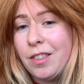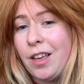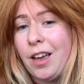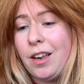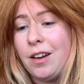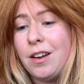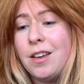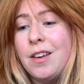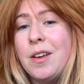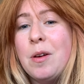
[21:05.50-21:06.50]
than
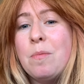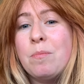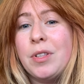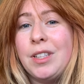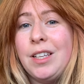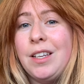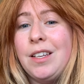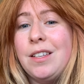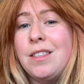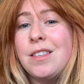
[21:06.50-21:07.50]

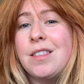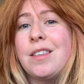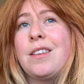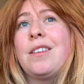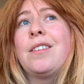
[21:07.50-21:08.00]
please